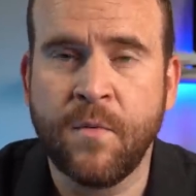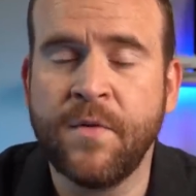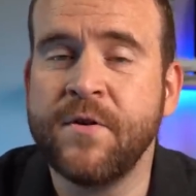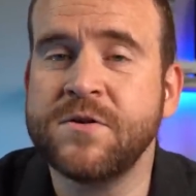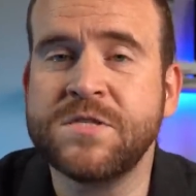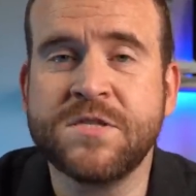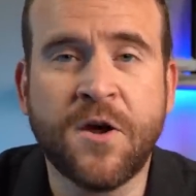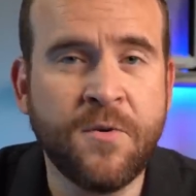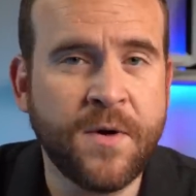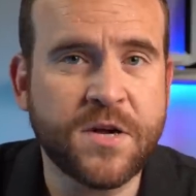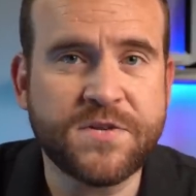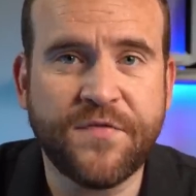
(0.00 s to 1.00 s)
when there's so
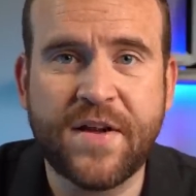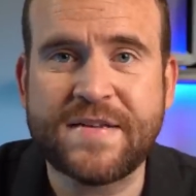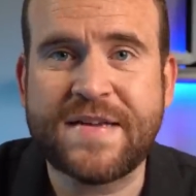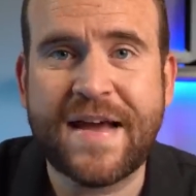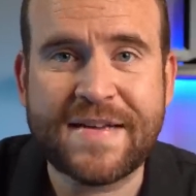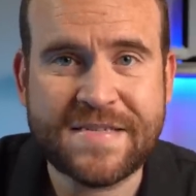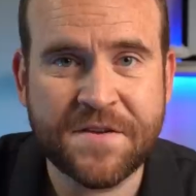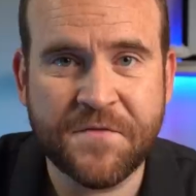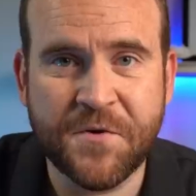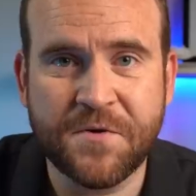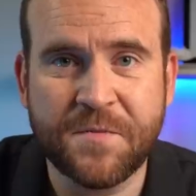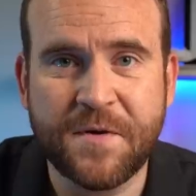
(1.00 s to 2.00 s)
much fantastic
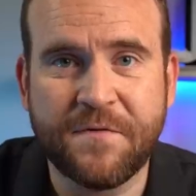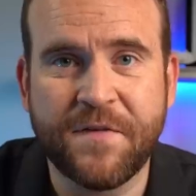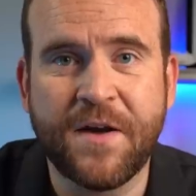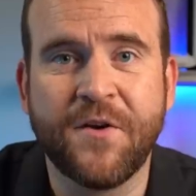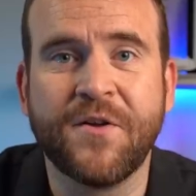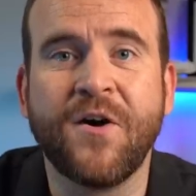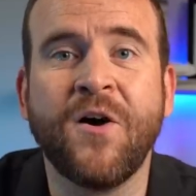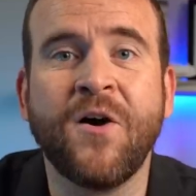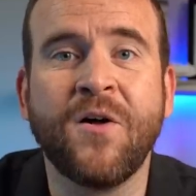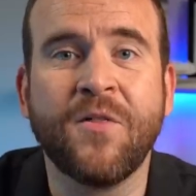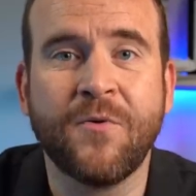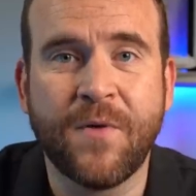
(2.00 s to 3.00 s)
food to be found
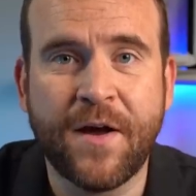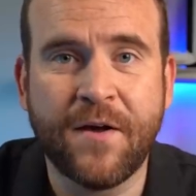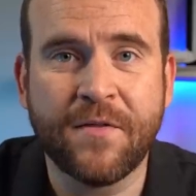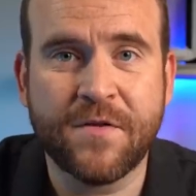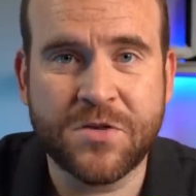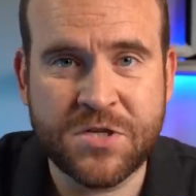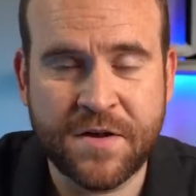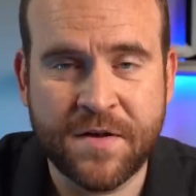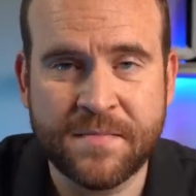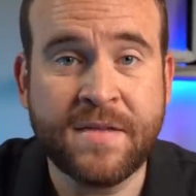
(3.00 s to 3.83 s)
all around the ship.